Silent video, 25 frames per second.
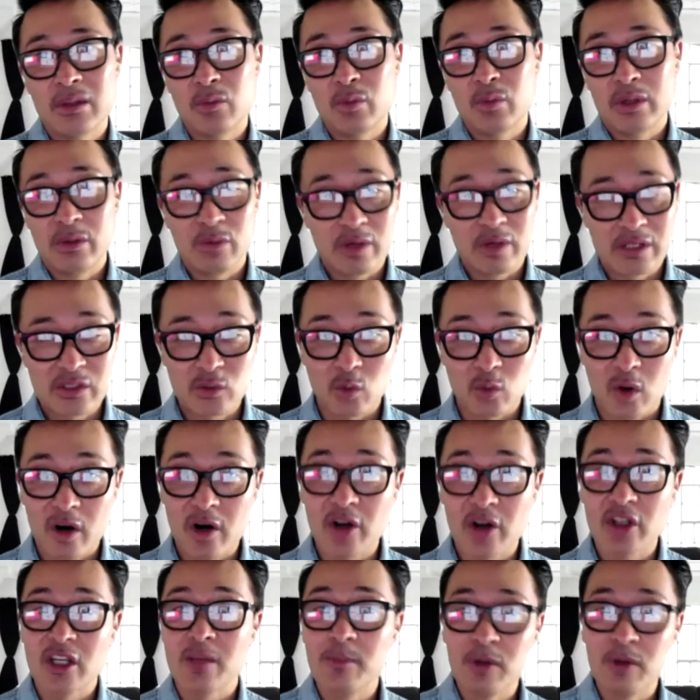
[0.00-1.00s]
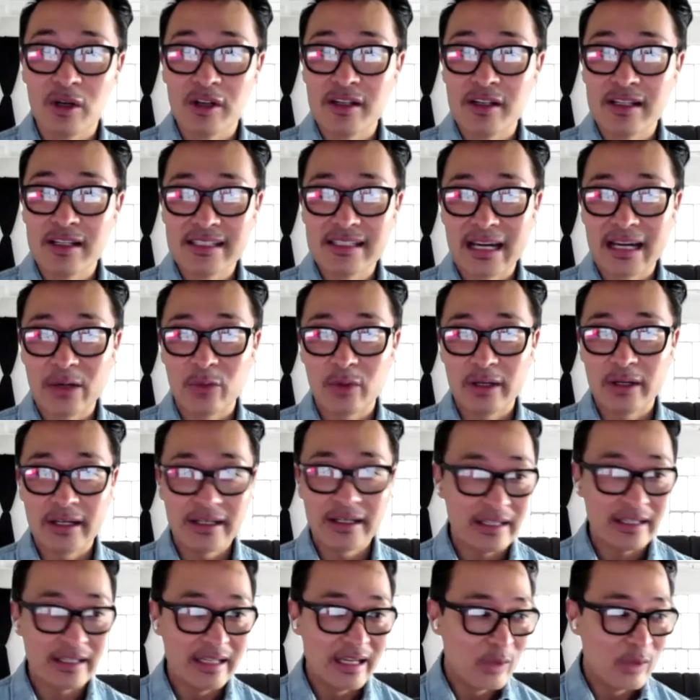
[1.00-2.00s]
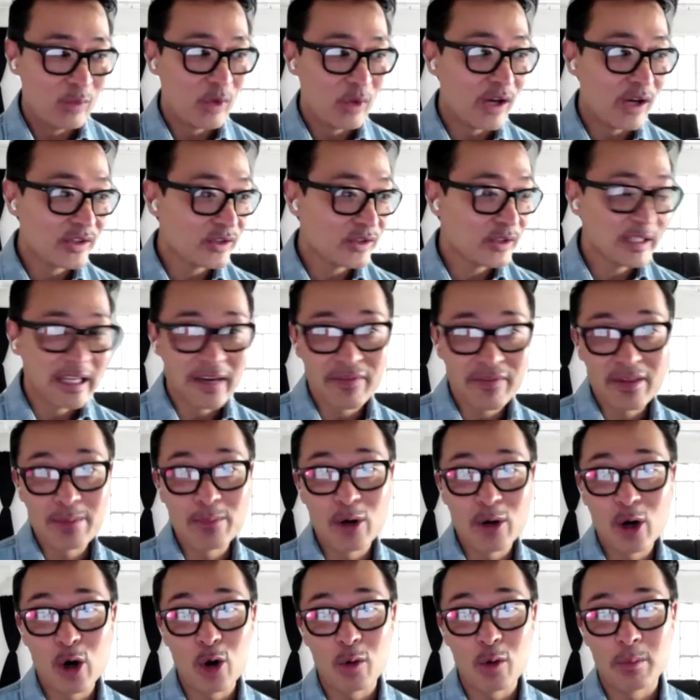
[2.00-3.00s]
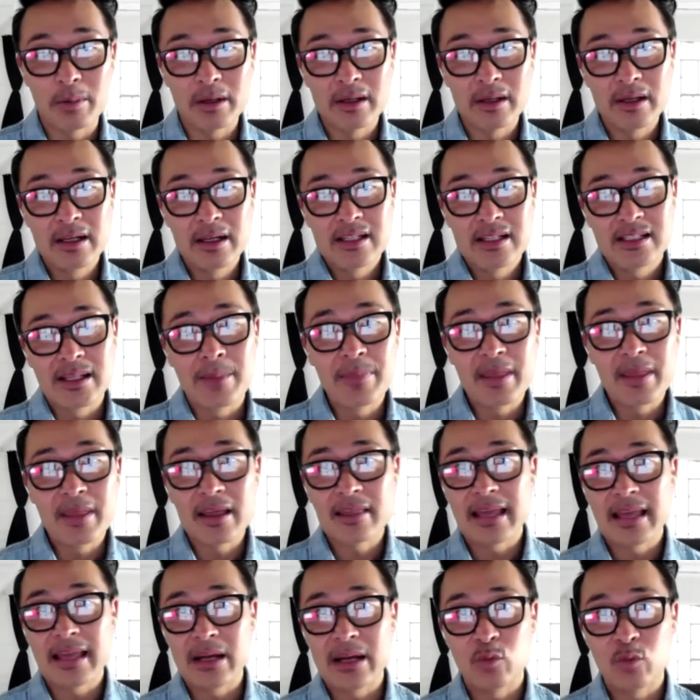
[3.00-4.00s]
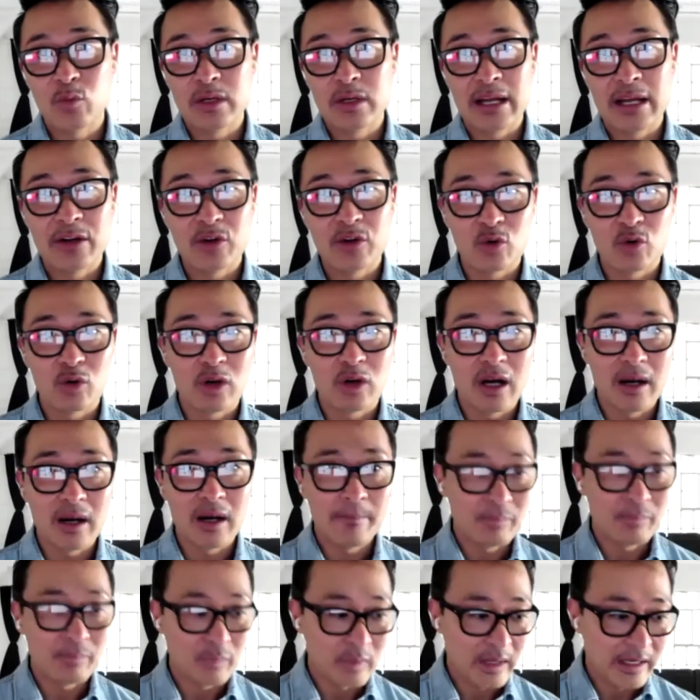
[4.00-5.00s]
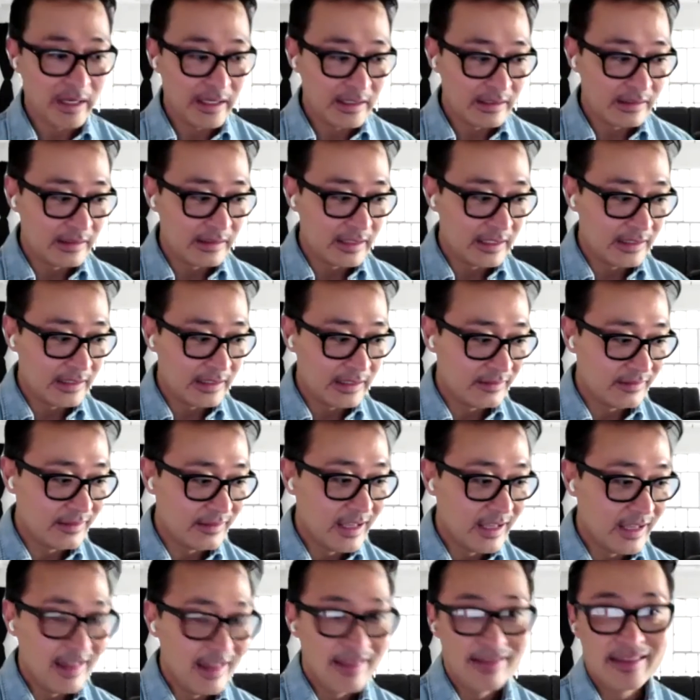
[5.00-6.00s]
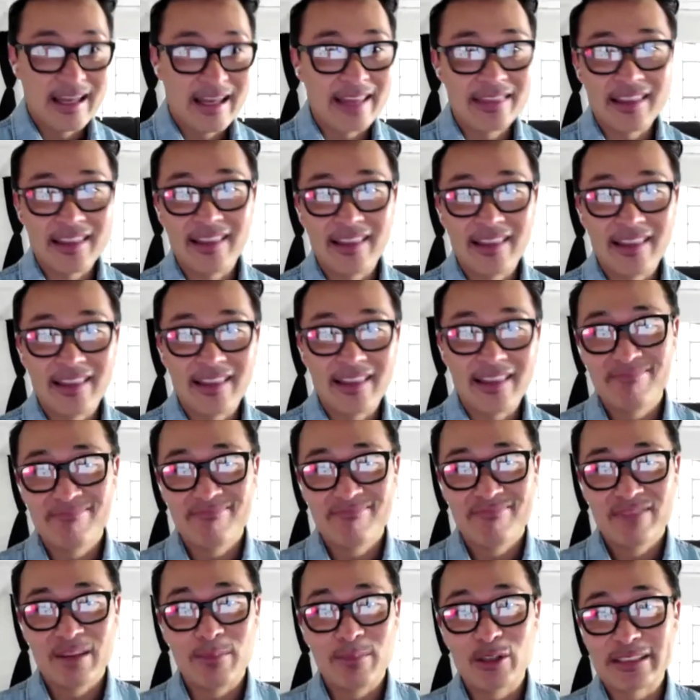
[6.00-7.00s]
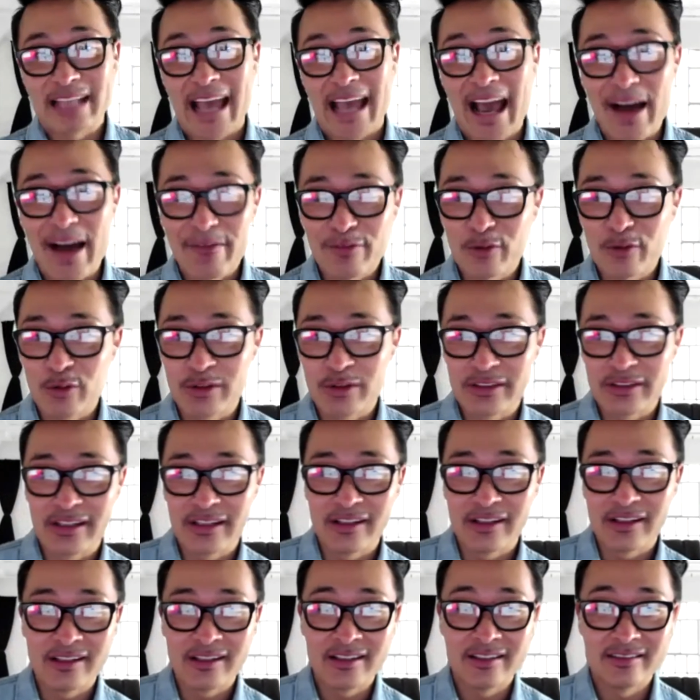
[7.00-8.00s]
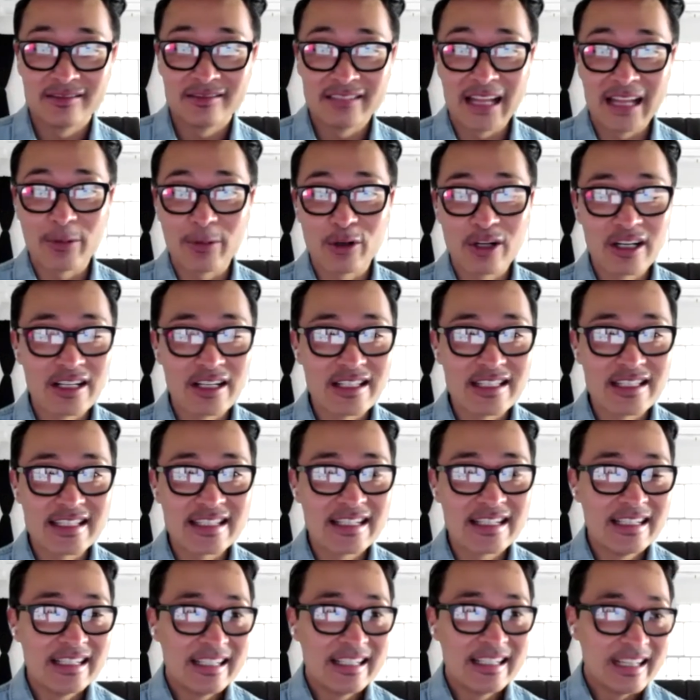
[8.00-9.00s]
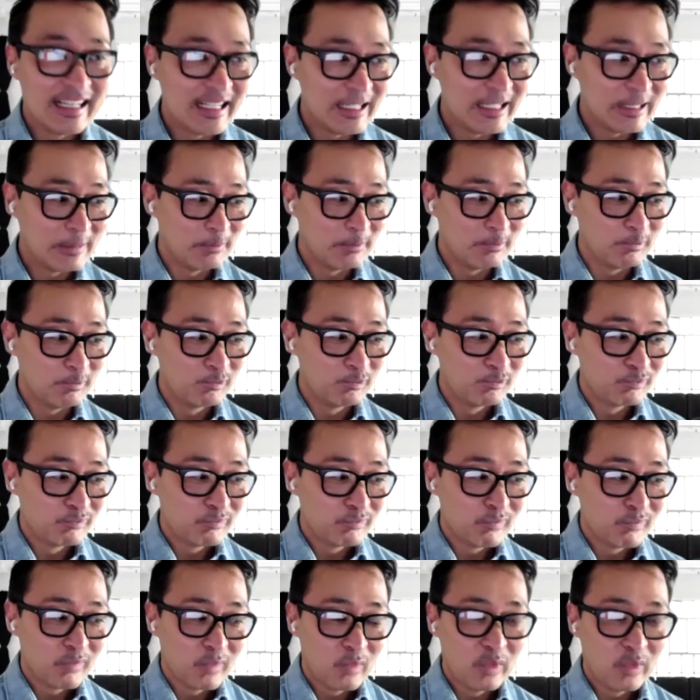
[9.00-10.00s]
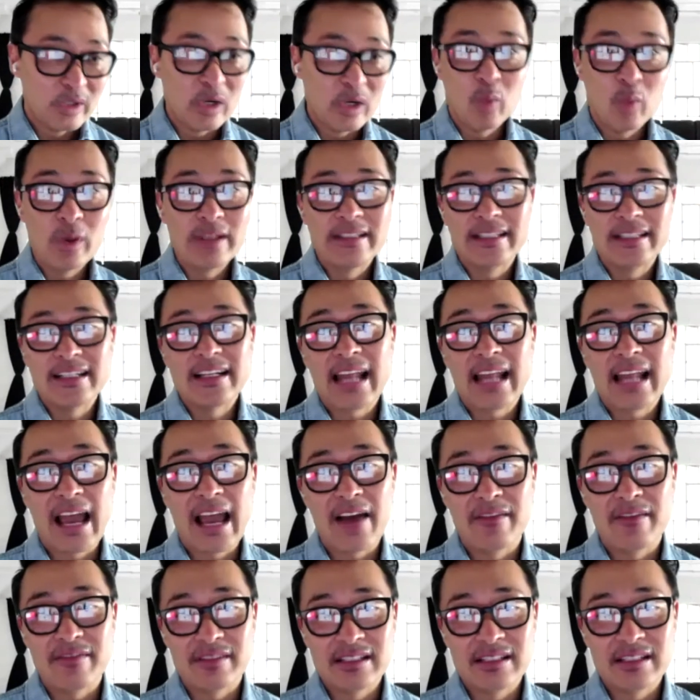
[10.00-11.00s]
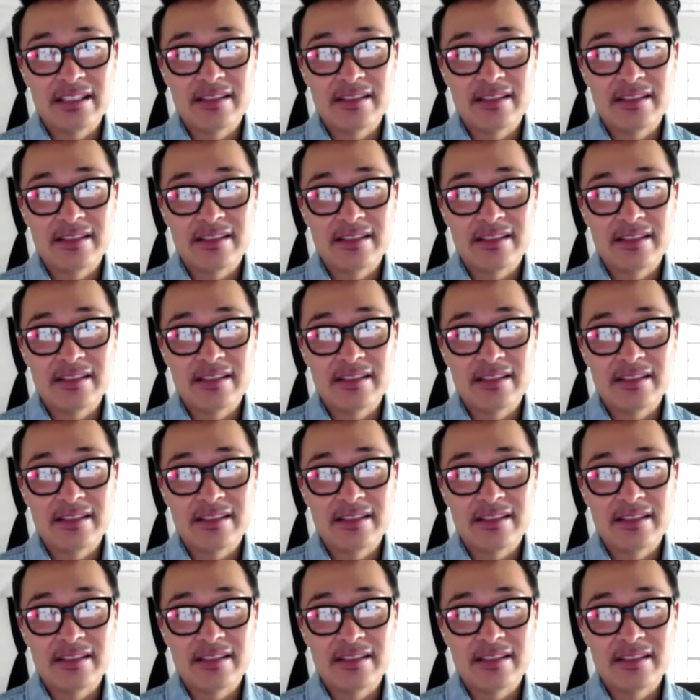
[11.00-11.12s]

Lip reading: We restore our communities that way. We also give them hope. Something that when I grew up in not the most affluent neighborhoods, we didn't have